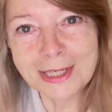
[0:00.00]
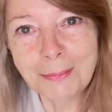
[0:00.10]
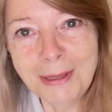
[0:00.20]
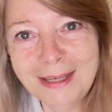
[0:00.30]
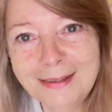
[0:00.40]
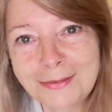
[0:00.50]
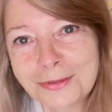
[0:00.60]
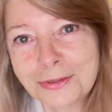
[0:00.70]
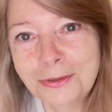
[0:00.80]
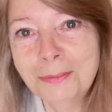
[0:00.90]
It
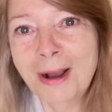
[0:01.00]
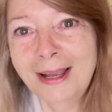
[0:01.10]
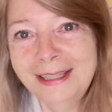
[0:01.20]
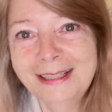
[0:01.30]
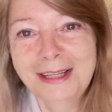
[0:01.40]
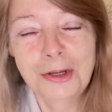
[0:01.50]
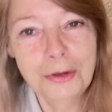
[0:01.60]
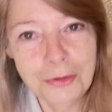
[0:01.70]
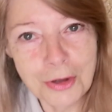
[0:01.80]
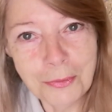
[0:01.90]
appeals to my
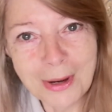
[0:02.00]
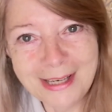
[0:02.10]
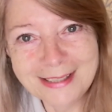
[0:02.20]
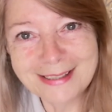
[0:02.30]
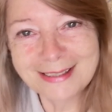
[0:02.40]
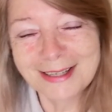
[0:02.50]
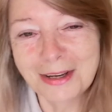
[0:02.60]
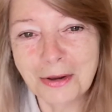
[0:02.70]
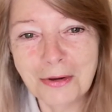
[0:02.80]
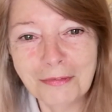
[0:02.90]
no waste
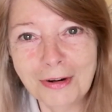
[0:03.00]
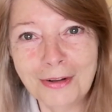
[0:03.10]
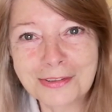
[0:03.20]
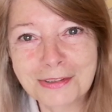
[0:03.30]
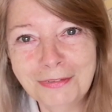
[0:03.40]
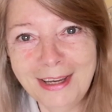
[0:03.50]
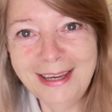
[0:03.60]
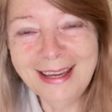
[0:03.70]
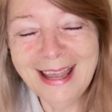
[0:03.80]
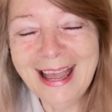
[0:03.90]

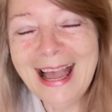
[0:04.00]
philosophy,